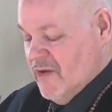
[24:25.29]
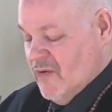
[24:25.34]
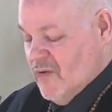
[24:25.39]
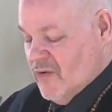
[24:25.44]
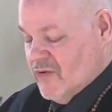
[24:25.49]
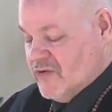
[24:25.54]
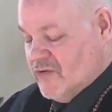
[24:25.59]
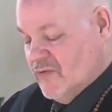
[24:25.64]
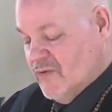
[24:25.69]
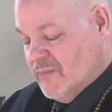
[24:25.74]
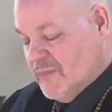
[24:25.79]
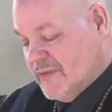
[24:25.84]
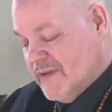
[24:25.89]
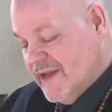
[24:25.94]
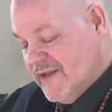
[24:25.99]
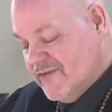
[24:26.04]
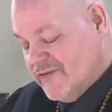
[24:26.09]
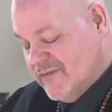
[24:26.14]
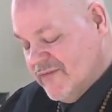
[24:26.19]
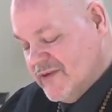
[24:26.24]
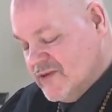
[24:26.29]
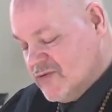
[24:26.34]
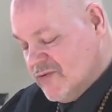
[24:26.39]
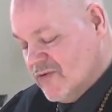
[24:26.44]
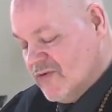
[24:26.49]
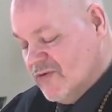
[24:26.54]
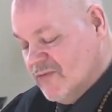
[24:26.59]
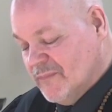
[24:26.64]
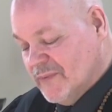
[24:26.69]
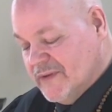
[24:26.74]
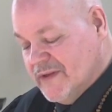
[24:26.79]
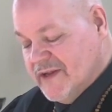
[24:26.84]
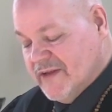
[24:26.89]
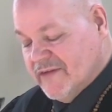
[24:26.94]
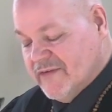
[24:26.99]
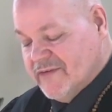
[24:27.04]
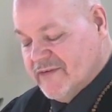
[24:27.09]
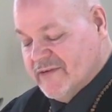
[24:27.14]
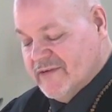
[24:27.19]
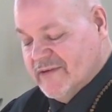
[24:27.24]
or to a place of eternal
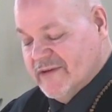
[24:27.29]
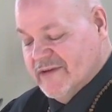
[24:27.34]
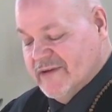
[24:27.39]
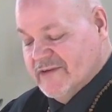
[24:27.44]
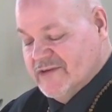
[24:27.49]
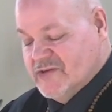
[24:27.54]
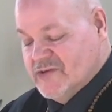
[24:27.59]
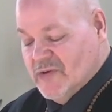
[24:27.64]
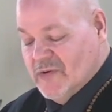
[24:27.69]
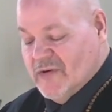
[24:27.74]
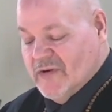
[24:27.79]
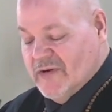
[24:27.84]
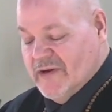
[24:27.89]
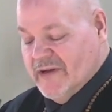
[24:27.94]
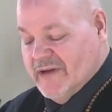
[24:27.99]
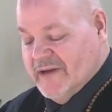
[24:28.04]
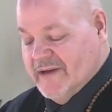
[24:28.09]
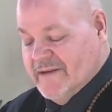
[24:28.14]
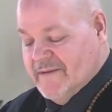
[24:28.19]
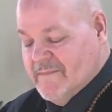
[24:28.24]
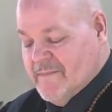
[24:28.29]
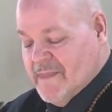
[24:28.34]
bliss, joy,